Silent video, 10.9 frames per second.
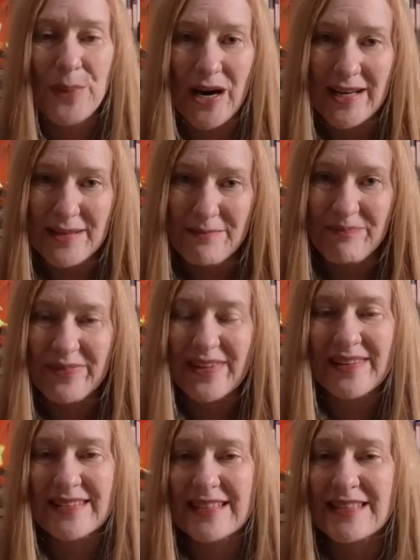But
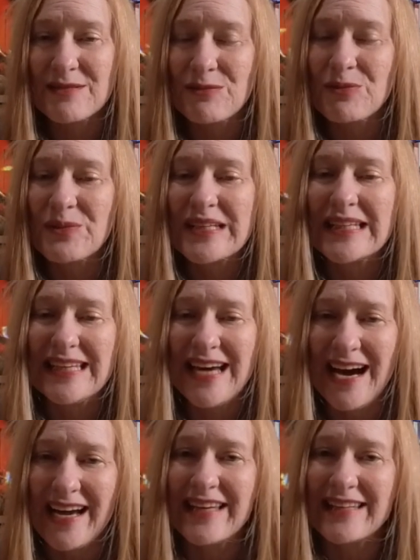this is a really
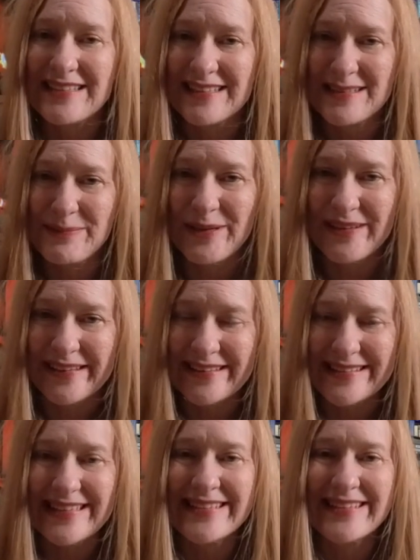high-end
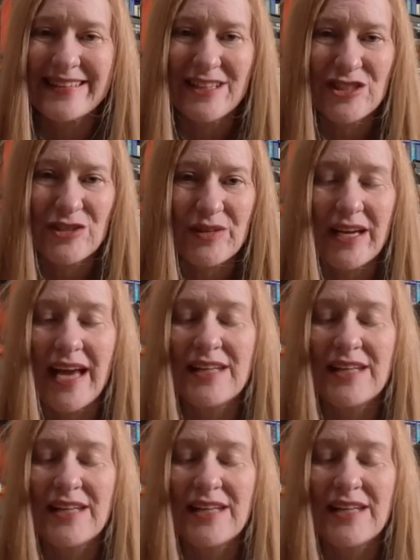experience. It's luxury.